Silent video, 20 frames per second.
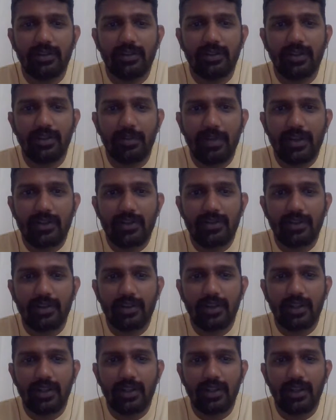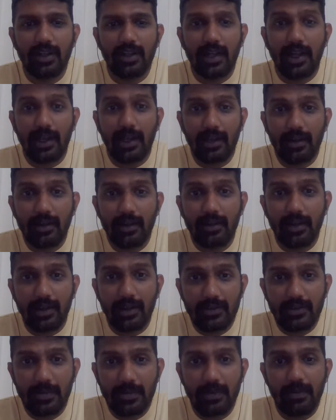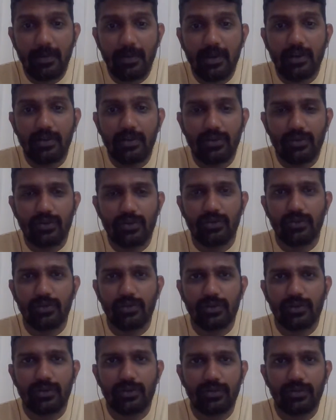depends on the experiment you choose.